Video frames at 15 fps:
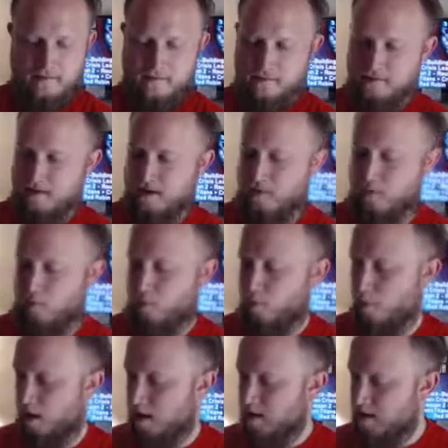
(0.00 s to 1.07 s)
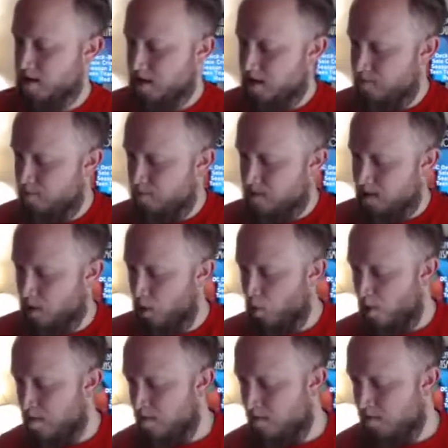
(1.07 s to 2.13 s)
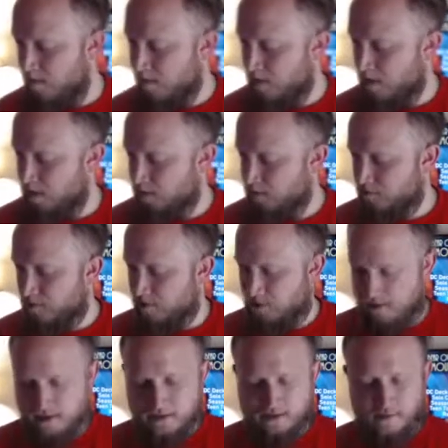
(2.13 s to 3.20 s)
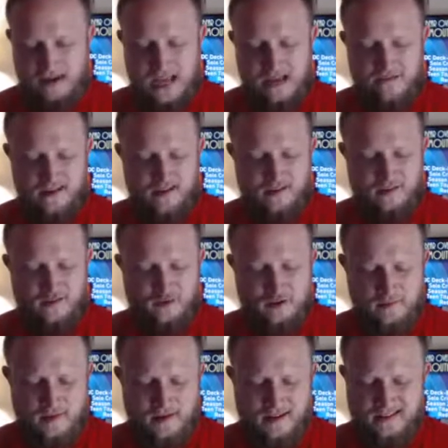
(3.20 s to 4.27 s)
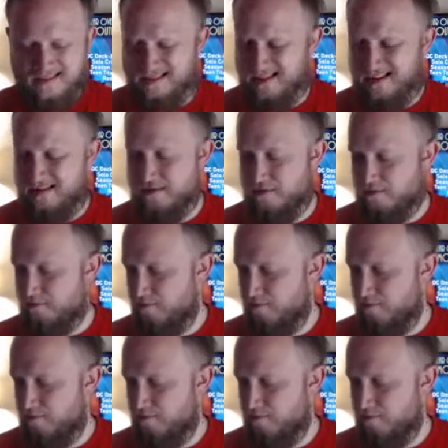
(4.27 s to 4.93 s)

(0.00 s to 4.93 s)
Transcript: Alright, 1, and I can put an equipment with cost 3 or less. Do I have any other equipment? I don't think I do.